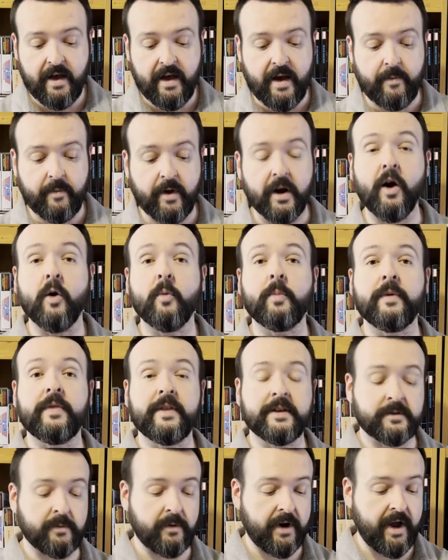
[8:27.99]
I'm going to open
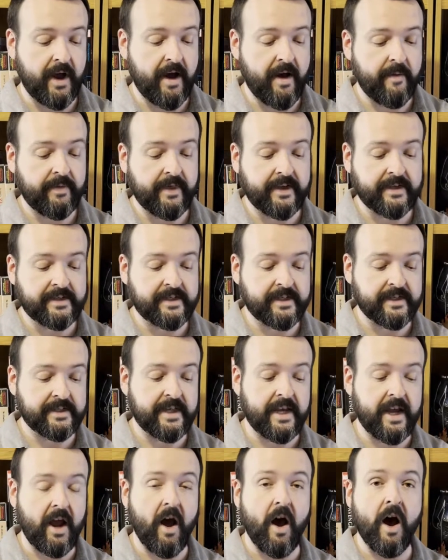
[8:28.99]
this one up. This is
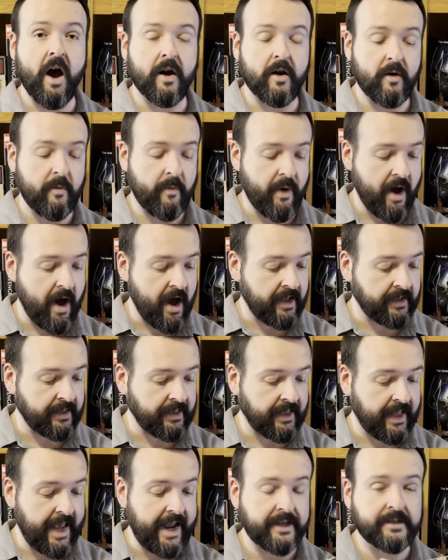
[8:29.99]
the
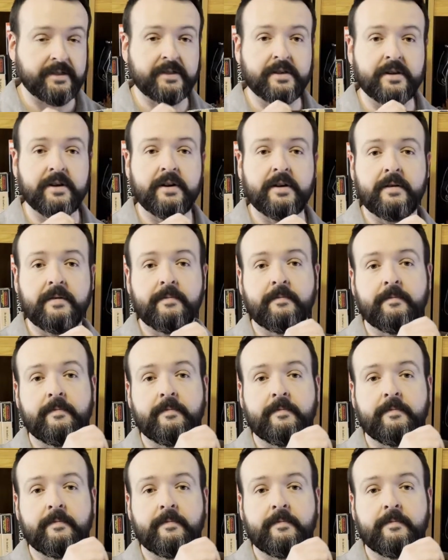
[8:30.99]
Autobot Lancer.